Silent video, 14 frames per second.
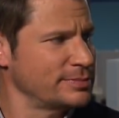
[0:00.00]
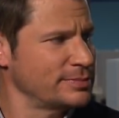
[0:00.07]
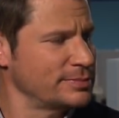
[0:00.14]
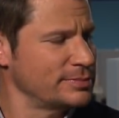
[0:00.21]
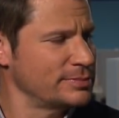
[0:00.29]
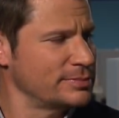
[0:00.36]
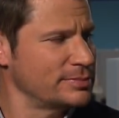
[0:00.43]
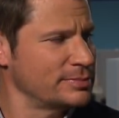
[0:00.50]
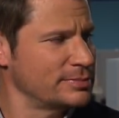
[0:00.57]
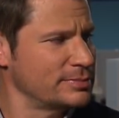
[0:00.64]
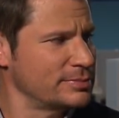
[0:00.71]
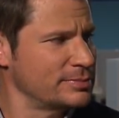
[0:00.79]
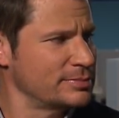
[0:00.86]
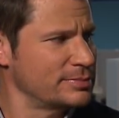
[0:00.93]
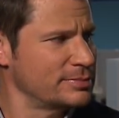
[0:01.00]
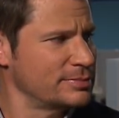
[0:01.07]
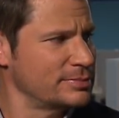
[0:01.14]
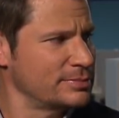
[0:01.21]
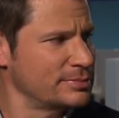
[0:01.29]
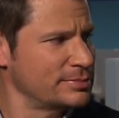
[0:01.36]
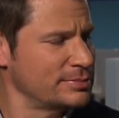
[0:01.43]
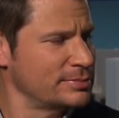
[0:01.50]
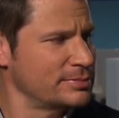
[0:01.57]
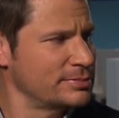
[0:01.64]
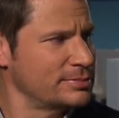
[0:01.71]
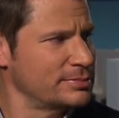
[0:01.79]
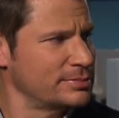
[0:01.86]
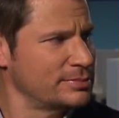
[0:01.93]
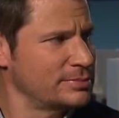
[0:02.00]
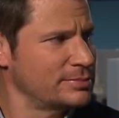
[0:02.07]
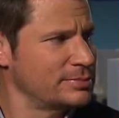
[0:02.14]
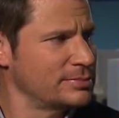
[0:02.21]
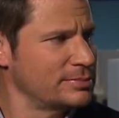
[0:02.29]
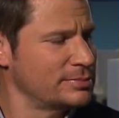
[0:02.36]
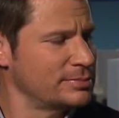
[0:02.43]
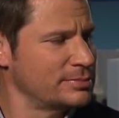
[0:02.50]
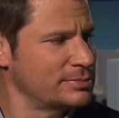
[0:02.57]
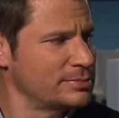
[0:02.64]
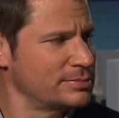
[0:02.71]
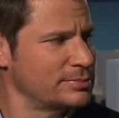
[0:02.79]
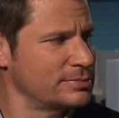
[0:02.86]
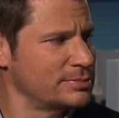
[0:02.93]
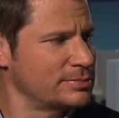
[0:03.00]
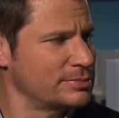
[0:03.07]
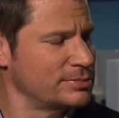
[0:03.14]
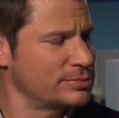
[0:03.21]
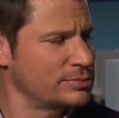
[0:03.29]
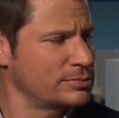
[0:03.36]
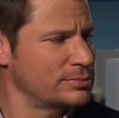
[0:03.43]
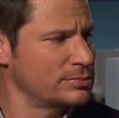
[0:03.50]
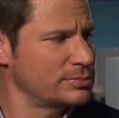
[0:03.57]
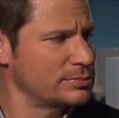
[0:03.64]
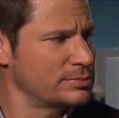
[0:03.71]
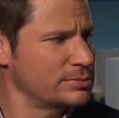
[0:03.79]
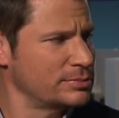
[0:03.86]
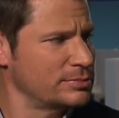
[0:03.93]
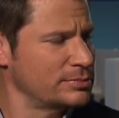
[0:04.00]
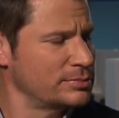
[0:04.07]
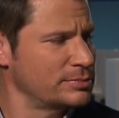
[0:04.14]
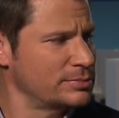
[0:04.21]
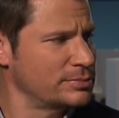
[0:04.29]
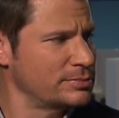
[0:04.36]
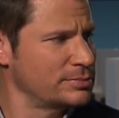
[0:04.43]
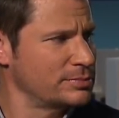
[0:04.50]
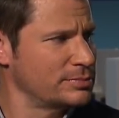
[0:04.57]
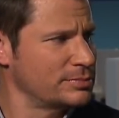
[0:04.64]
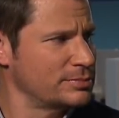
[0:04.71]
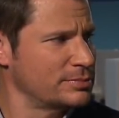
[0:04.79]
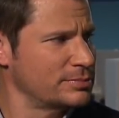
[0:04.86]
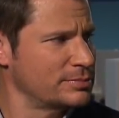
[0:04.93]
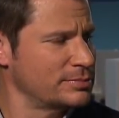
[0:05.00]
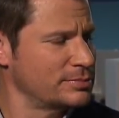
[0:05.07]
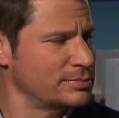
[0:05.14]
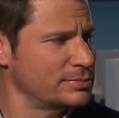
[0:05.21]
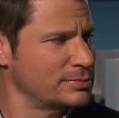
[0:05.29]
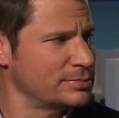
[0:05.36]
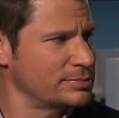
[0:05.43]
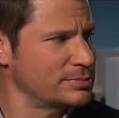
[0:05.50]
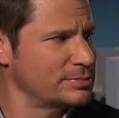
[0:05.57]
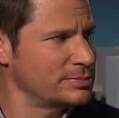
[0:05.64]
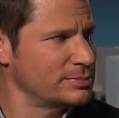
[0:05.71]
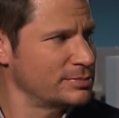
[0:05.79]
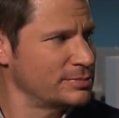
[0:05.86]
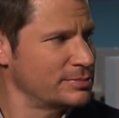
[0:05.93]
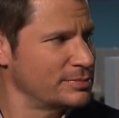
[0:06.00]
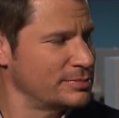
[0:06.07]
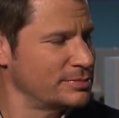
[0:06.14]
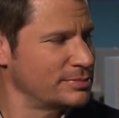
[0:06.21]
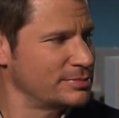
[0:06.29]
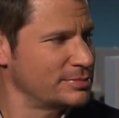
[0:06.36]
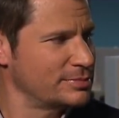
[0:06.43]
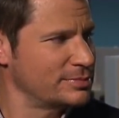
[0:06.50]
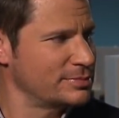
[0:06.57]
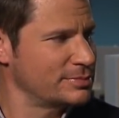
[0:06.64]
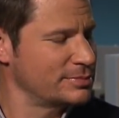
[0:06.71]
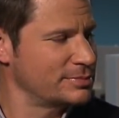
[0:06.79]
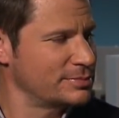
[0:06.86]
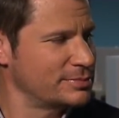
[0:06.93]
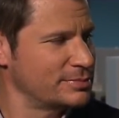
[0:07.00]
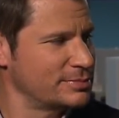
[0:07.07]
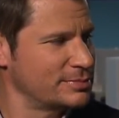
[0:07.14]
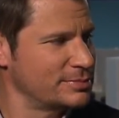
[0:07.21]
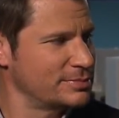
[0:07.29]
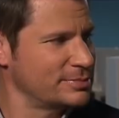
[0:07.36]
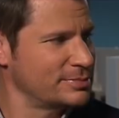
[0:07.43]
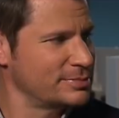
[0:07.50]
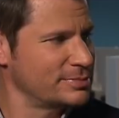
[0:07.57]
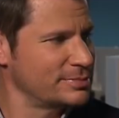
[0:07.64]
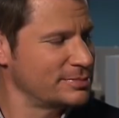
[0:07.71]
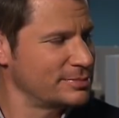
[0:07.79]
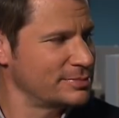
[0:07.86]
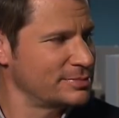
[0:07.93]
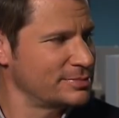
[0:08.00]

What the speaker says: This person isn't speaking.